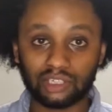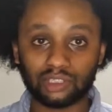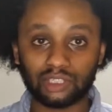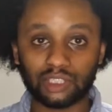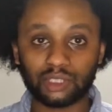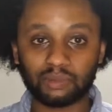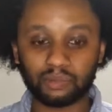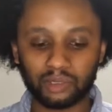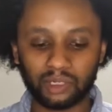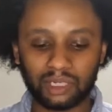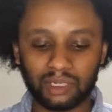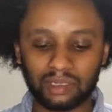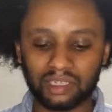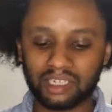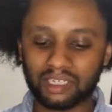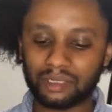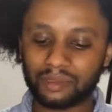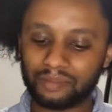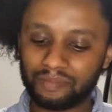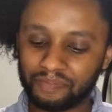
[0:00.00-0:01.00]
early spring,
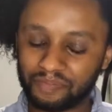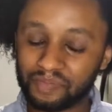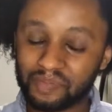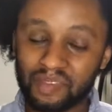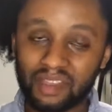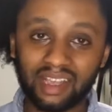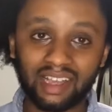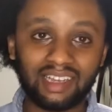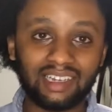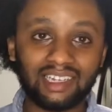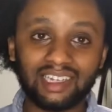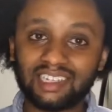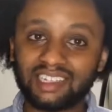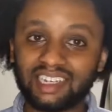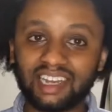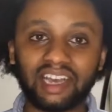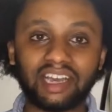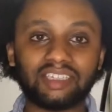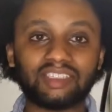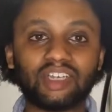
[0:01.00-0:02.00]
like
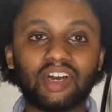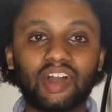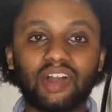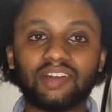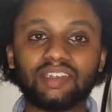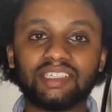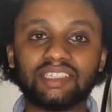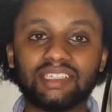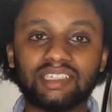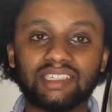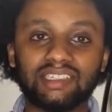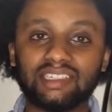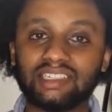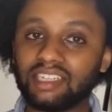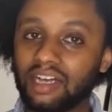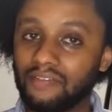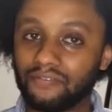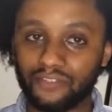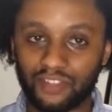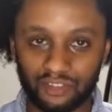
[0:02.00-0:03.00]
nice hearty
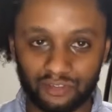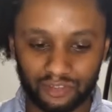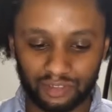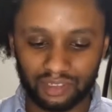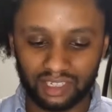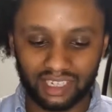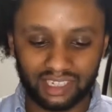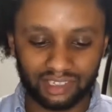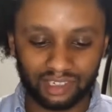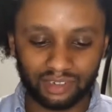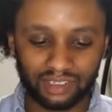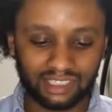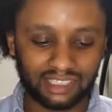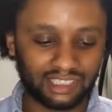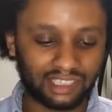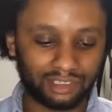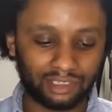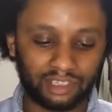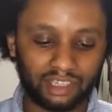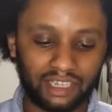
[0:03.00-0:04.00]
comfort food. I can already
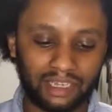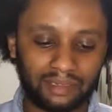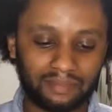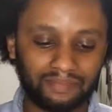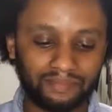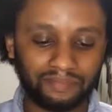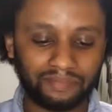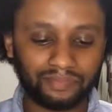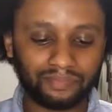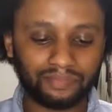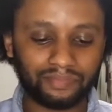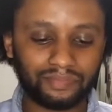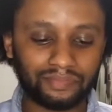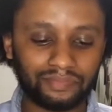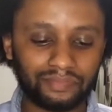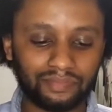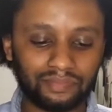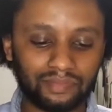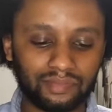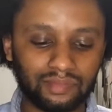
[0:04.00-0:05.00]
tell you that.
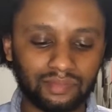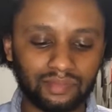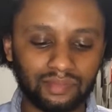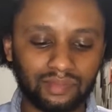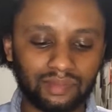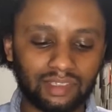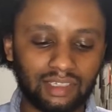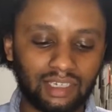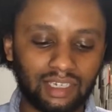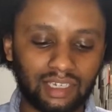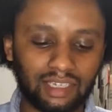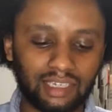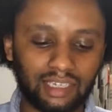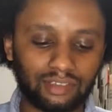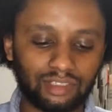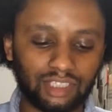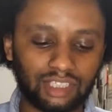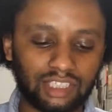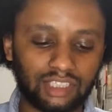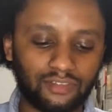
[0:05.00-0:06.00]
And now
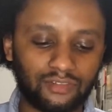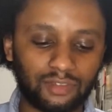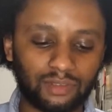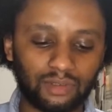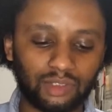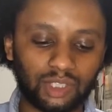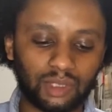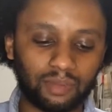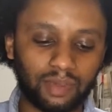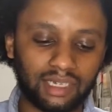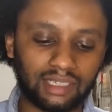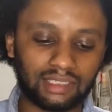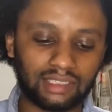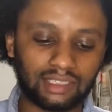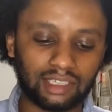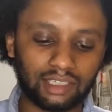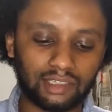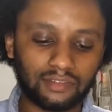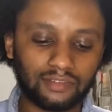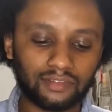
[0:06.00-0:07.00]
just the fungee by
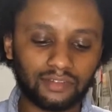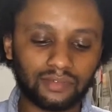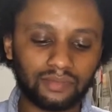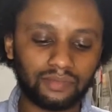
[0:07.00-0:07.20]
itself.